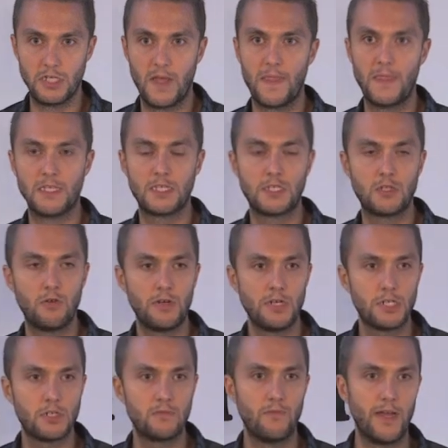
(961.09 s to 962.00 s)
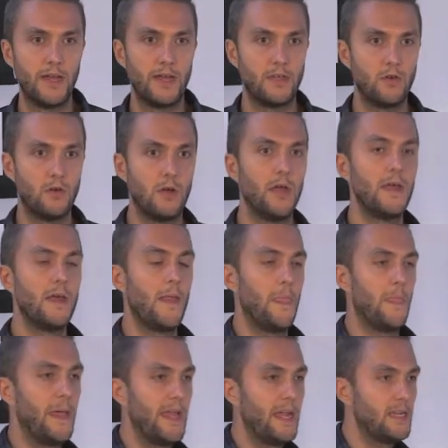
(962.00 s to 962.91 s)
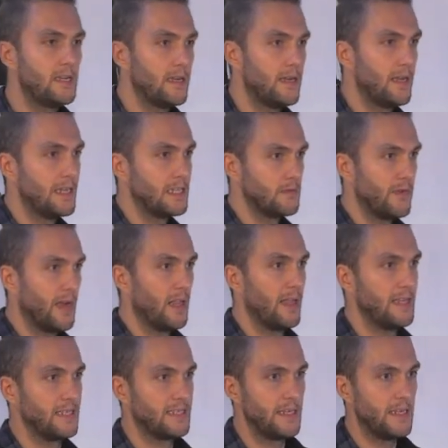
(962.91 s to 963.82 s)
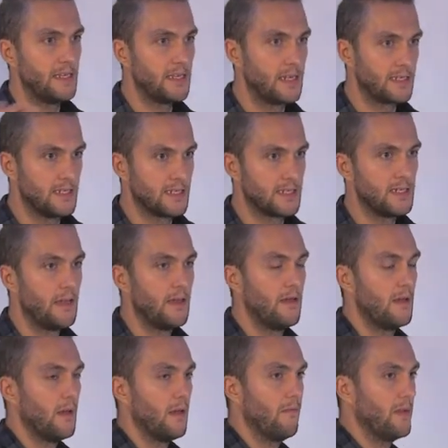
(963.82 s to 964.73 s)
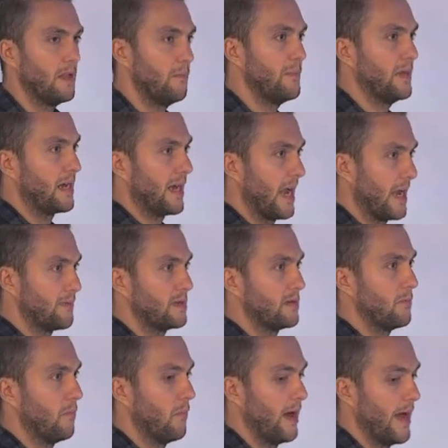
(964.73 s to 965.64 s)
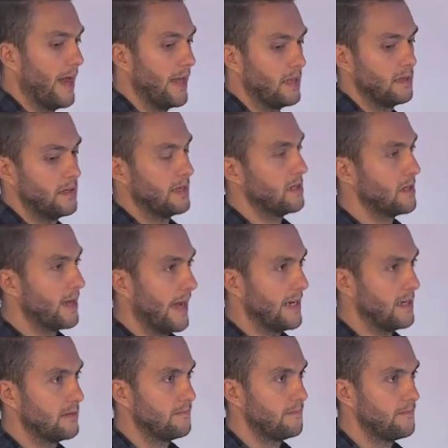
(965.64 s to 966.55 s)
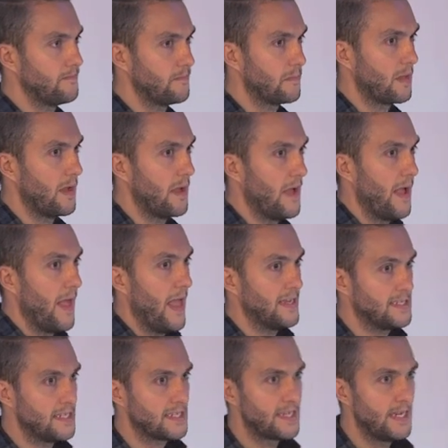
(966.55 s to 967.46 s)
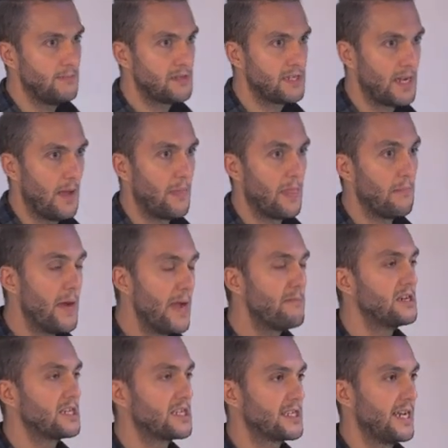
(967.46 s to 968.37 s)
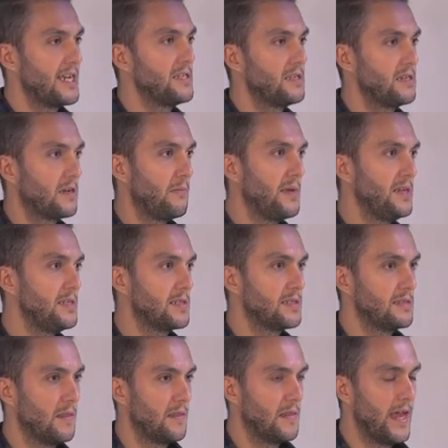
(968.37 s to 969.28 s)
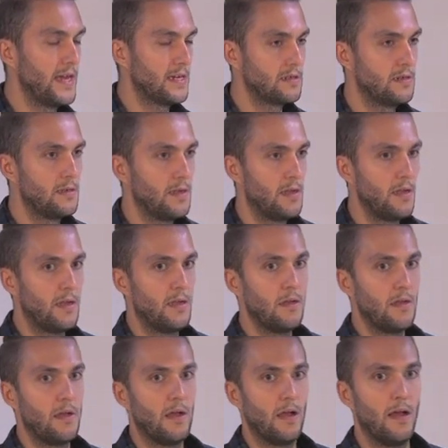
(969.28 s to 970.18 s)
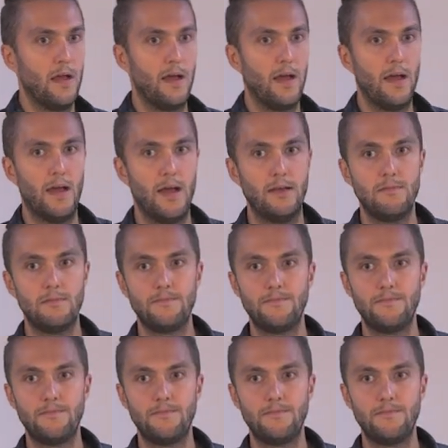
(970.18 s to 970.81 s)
at the storage where your data as well as indexes will be kept by Ignite. At the same time, the memory-centric means that uh,